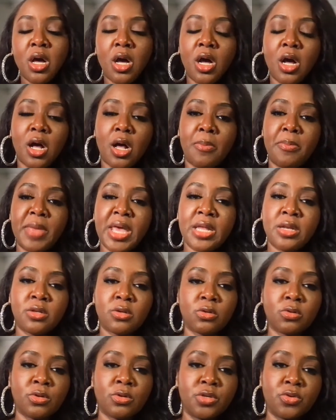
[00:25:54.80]
uh, men
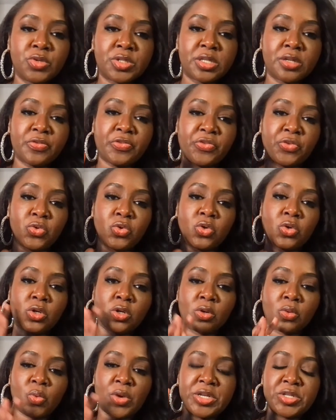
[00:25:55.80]
who use it
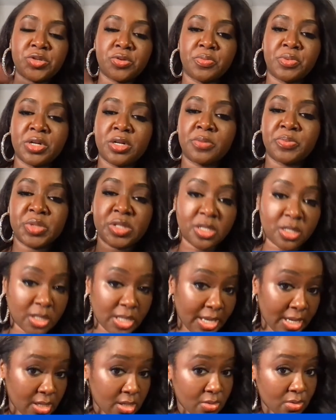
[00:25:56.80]
for razor bumps and
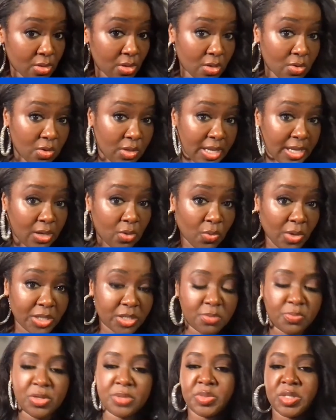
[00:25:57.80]
like the, you know, like the razor
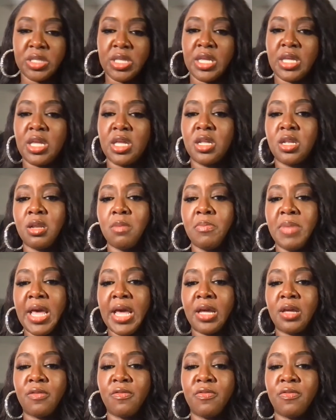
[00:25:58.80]
bumps that they get in the
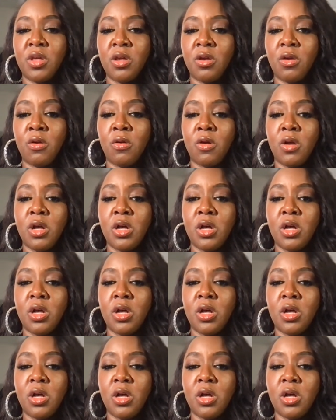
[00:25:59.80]
back of their